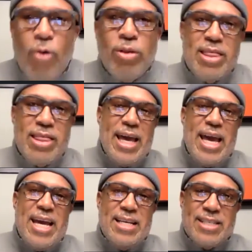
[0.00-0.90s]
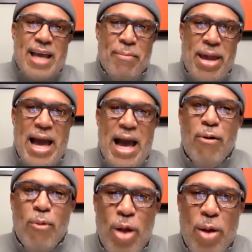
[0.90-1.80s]
only thing is,
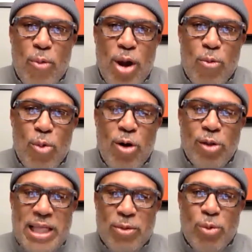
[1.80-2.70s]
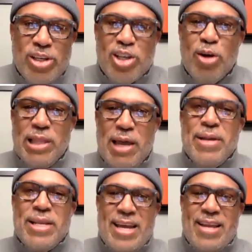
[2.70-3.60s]
how we're still
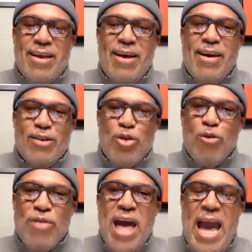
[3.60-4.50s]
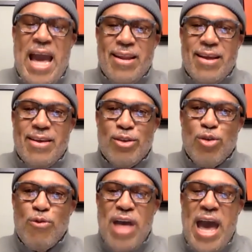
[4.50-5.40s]
limited to that
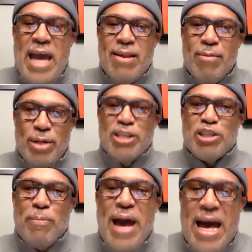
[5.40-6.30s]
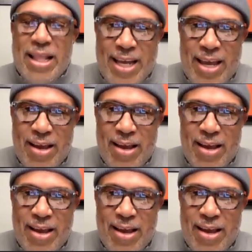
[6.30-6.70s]
municipality.